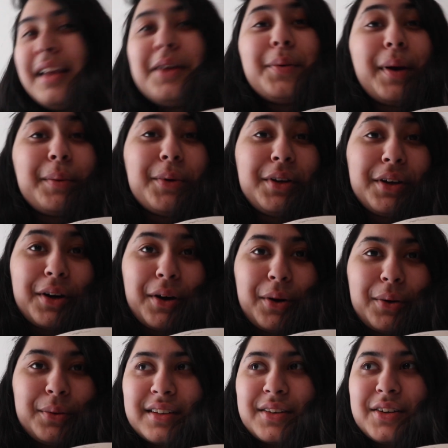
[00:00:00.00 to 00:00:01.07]
Anyway, I'm gonna
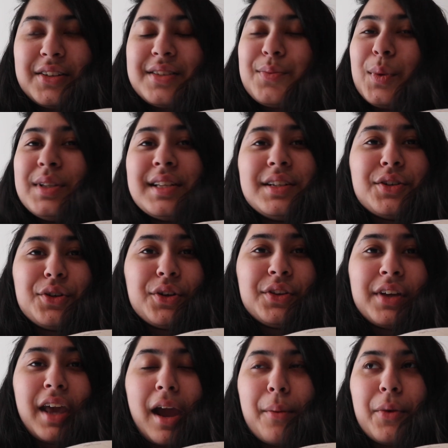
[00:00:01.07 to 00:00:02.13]
go because once I turn on
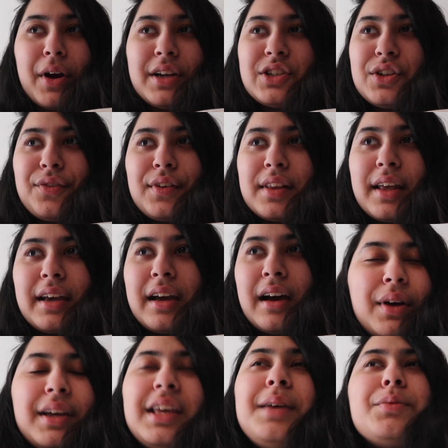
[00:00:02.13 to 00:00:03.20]
the camera, I just feel like
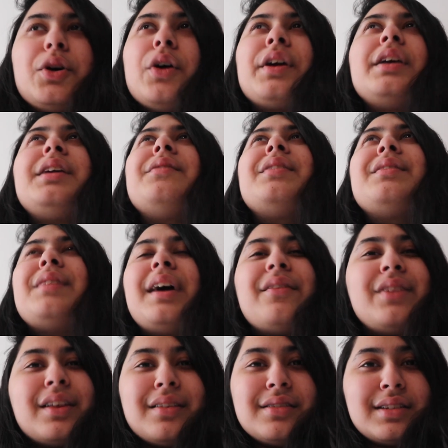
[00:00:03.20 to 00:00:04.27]
I keep talking even if I have
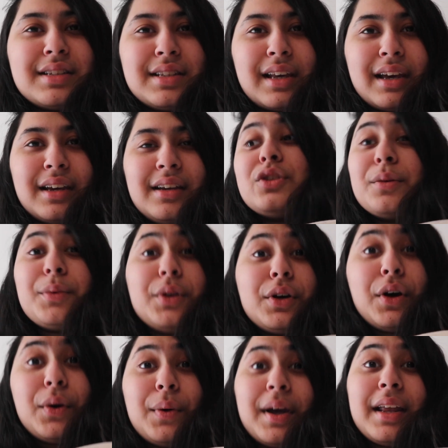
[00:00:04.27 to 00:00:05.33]
nothing to say. So I'm gonna
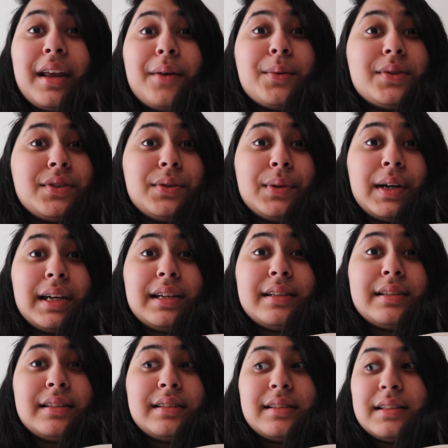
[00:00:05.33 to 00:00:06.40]
go and I will see you
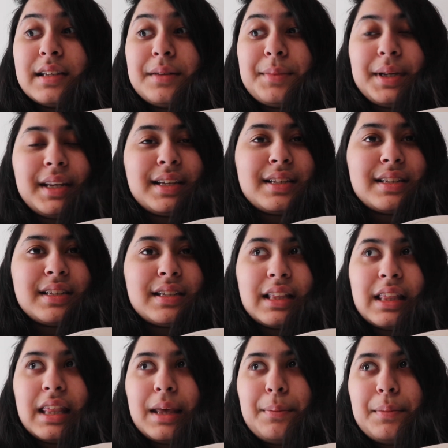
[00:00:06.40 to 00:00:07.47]
guys in my next
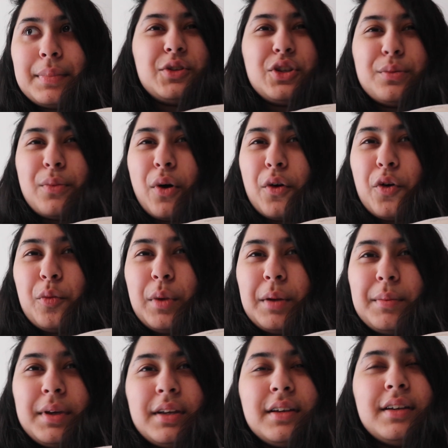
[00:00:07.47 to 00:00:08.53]
clip tomorrow
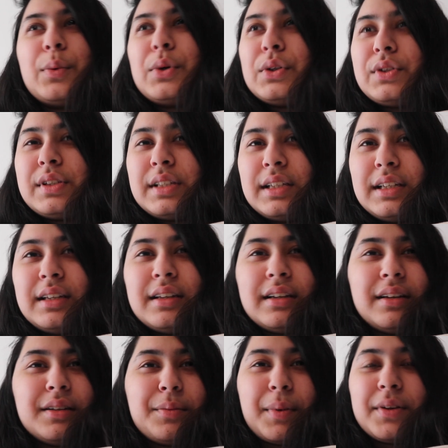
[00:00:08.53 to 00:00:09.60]
maybe. We'll see
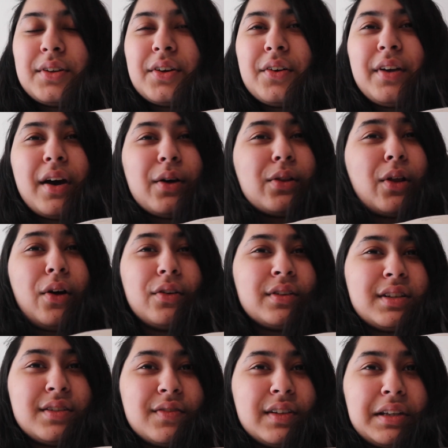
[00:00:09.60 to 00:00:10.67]
depending on how long
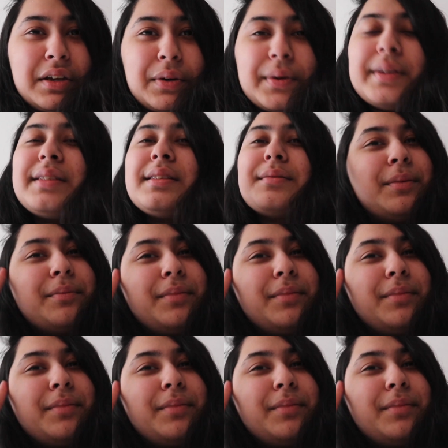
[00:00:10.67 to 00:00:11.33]
this video is.